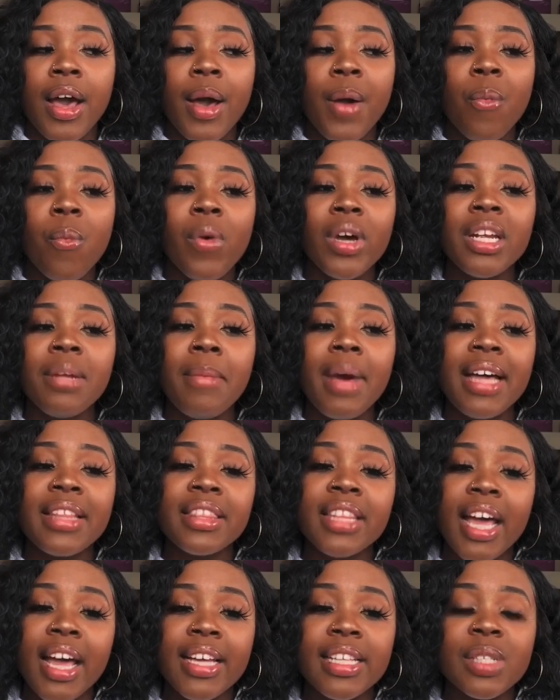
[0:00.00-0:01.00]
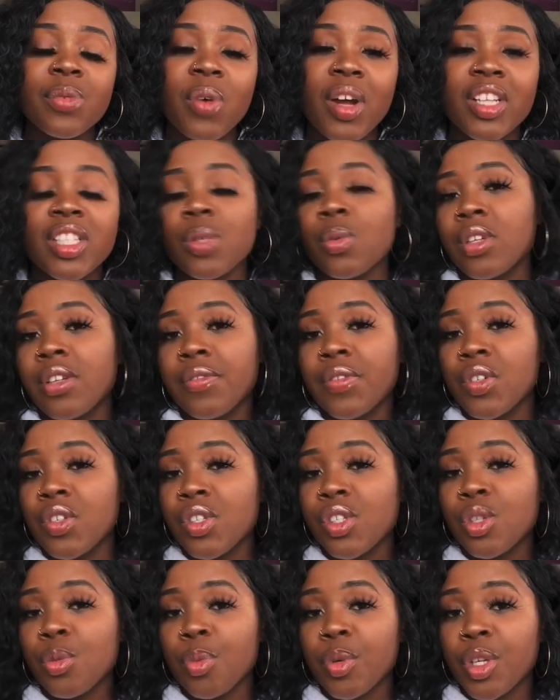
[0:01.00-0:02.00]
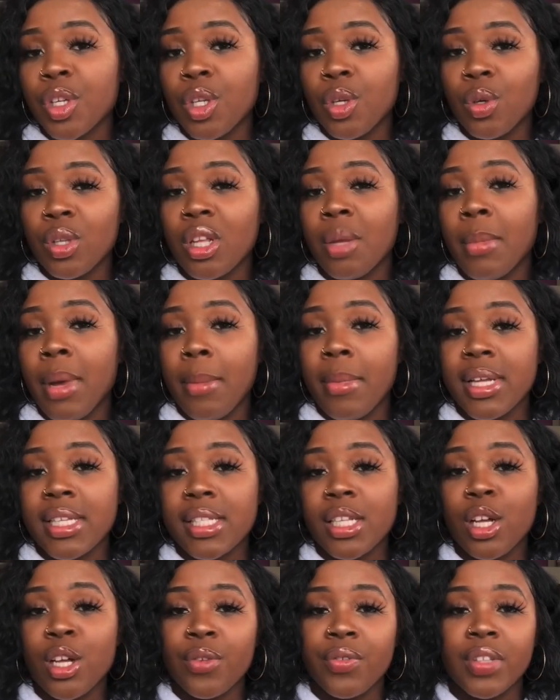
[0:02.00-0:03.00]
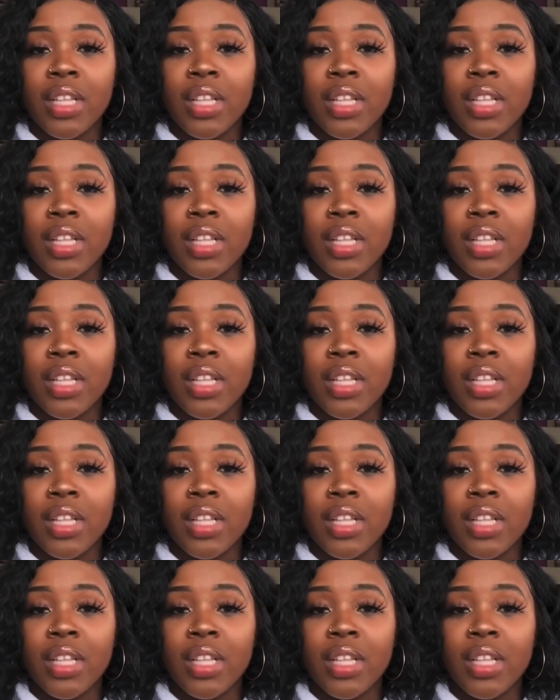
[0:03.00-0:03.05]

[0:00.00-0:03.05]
one of my nights where I just want to feel super cute and I'm by myself and